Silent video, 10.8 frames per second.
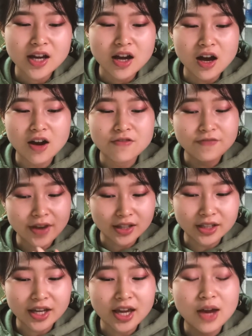of
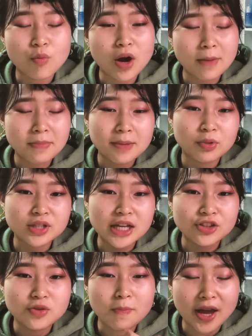failing and why people tend
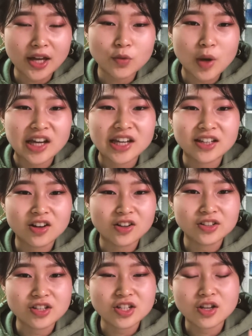to bandwagon on
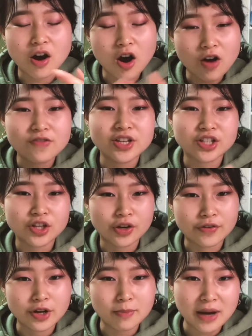these obvious
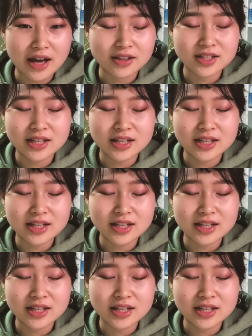career paths.